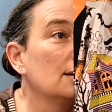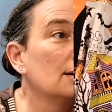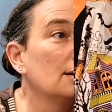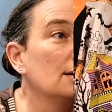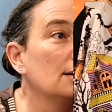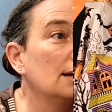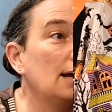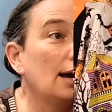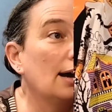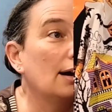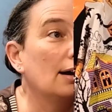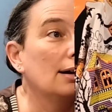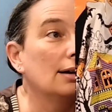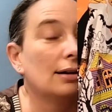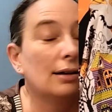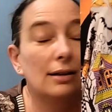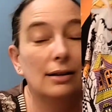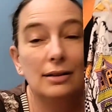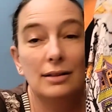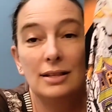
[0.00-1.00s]

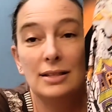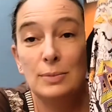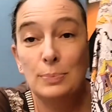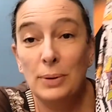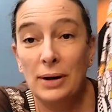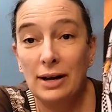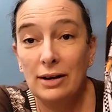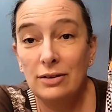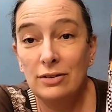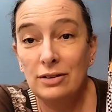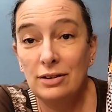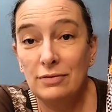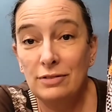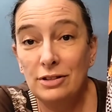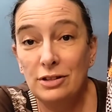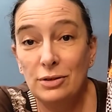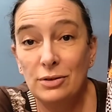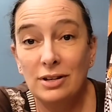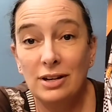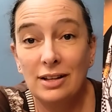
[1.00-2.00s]
this pattern, if you
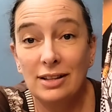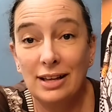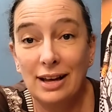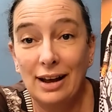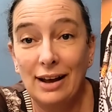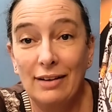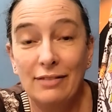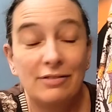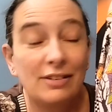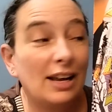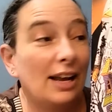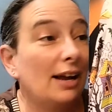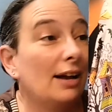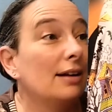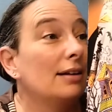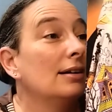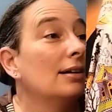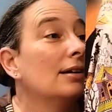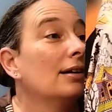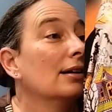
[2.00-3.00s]
do it on an
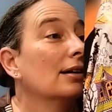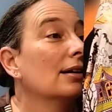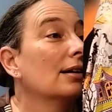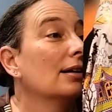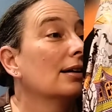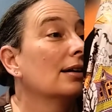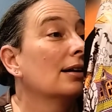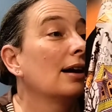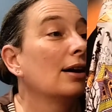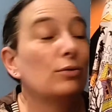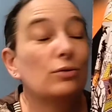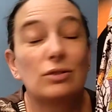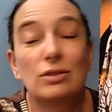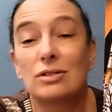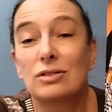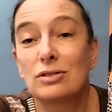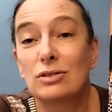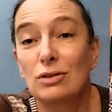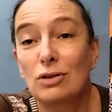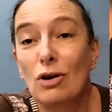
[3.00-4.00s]
Afghan,
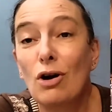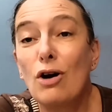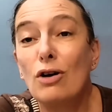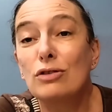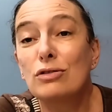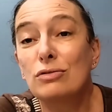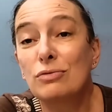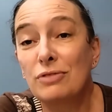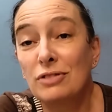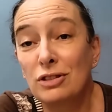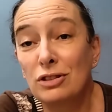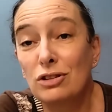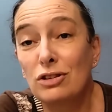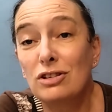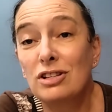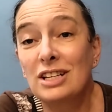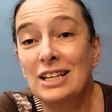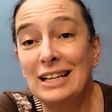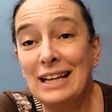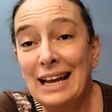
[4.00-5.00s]
calls for
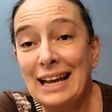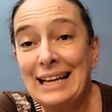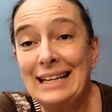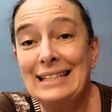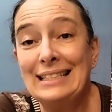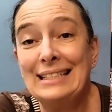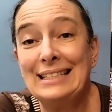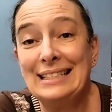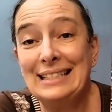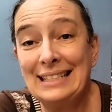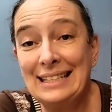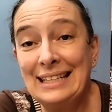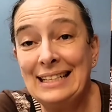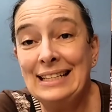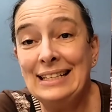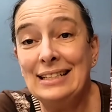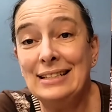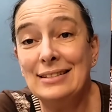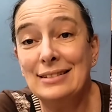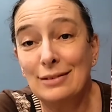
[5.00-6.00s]
38
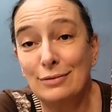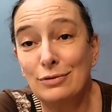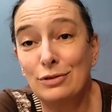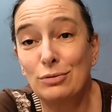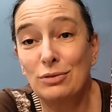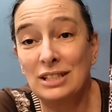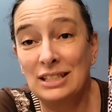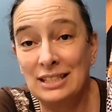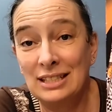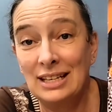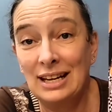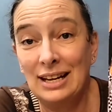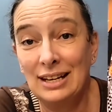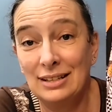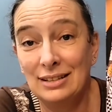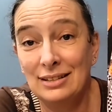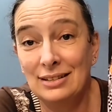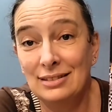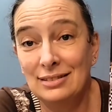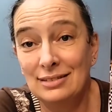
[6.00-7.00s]
skeins of 310,
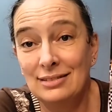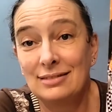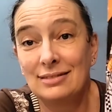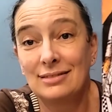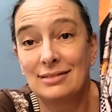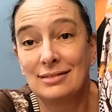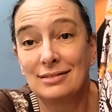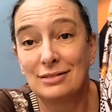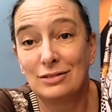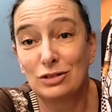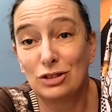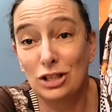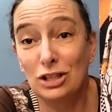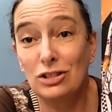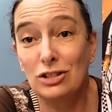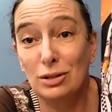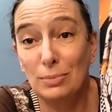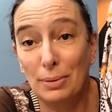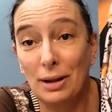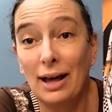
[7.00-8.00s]

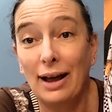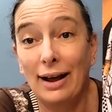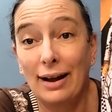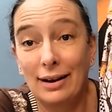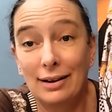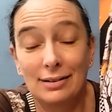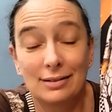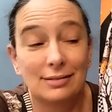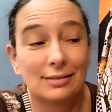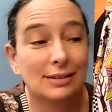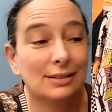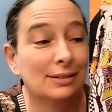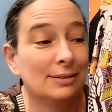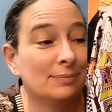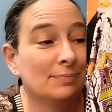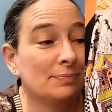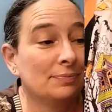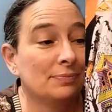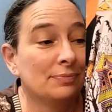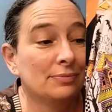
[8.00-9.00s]
just the black.
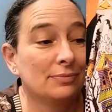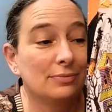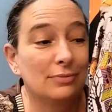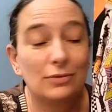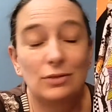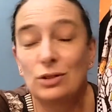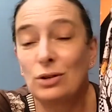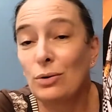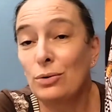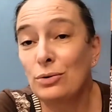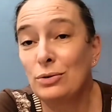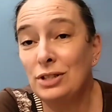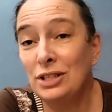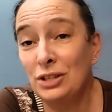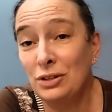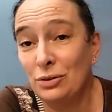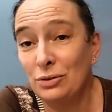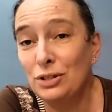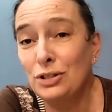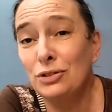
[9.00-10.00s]
So,
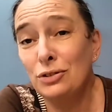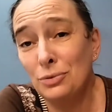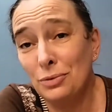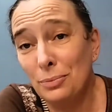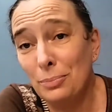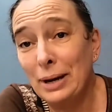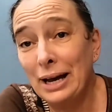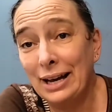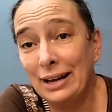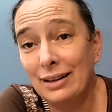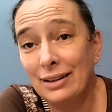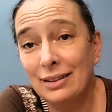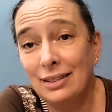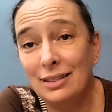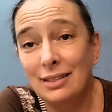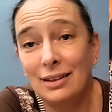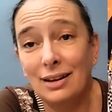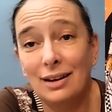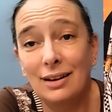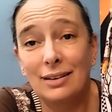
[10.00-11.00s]
you do the math
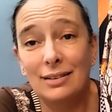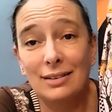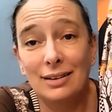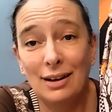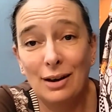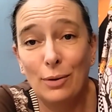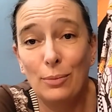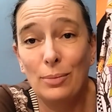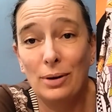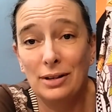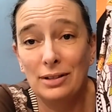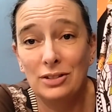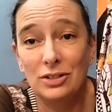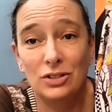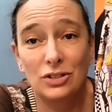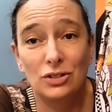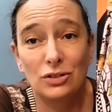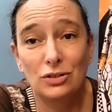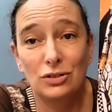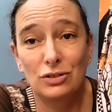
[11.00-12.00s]
on how
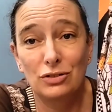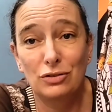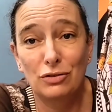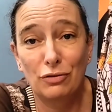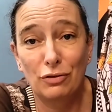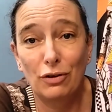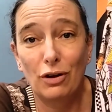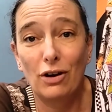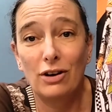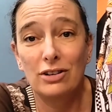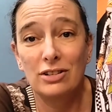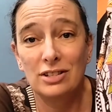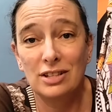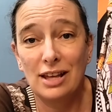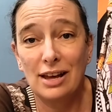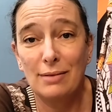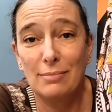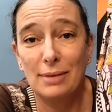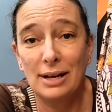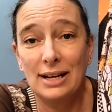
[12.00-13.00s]
much floss
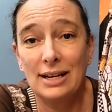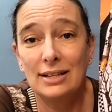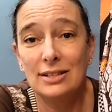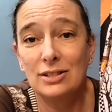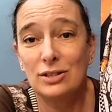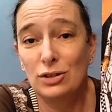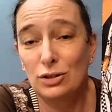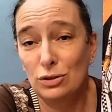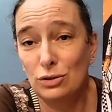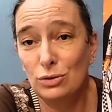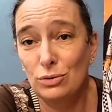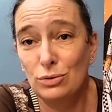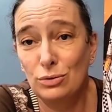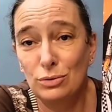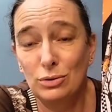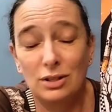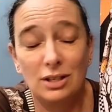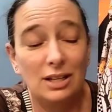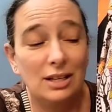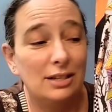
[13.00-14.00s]
that makes to do
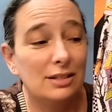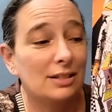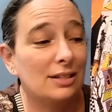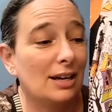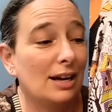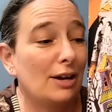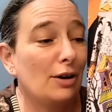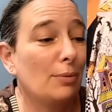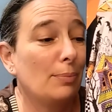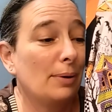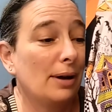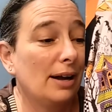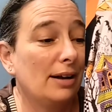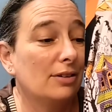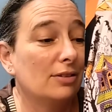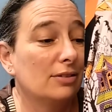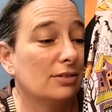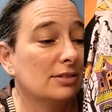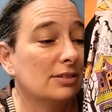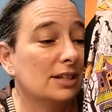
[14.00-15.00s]
the entire
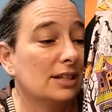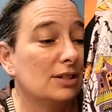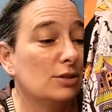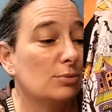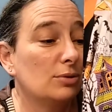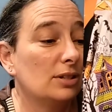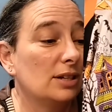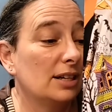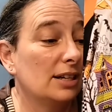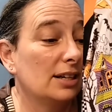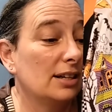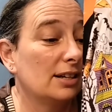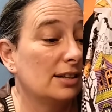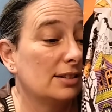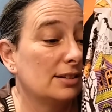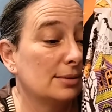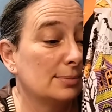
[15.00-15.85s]
pattern. It's ridiculous.